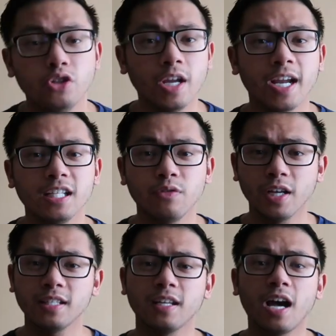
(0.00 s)
So yeah, guys, if you
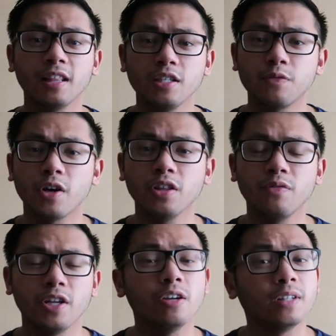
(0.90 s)
guys got this far in the
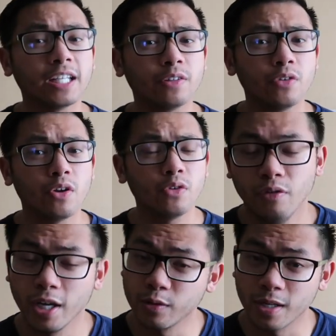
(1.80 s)
video, like the video. If
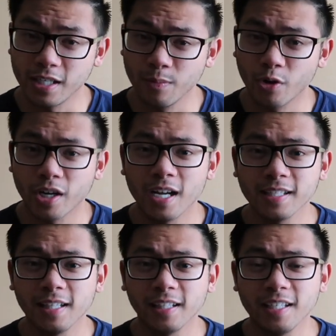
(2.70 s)
you guys want to see more
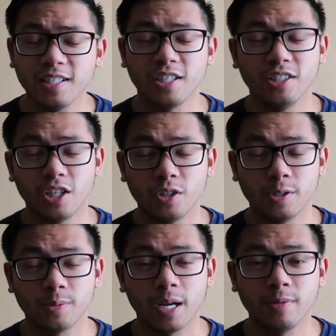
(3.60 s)
content like this, consider
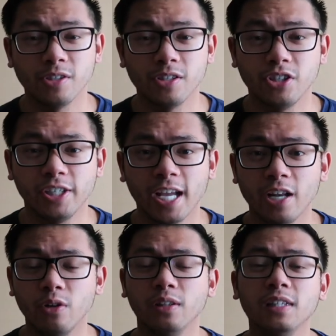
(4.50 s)
subscribing to the
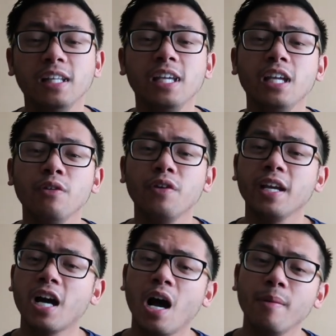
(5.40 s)
channel. Leave a
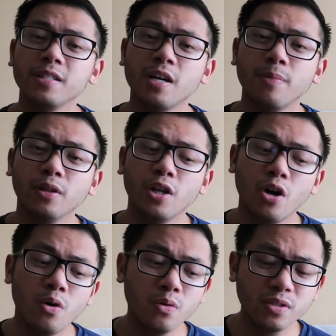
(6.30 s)
comment down
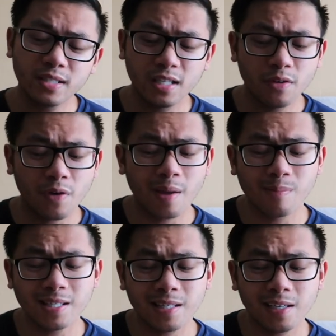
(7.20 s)
below. See if I
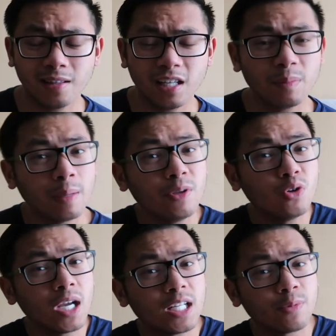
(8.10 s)
missed anything. Maybe
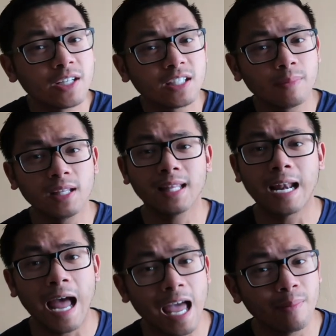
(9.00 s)
you guys bring something
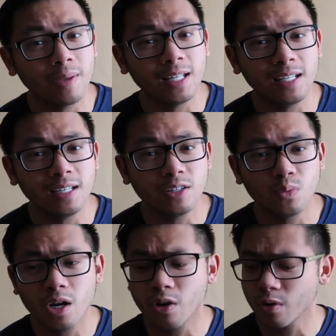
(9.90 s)
that I may need as
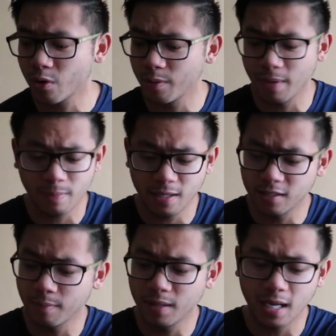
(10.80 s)
well, or maybe
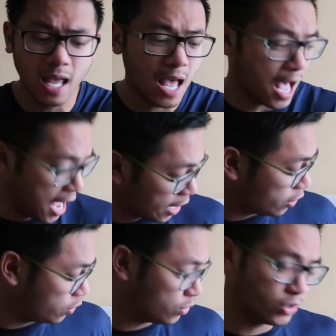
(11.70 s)
something I
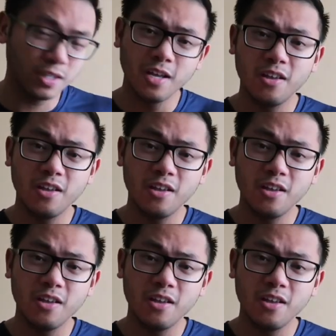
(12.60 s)
used,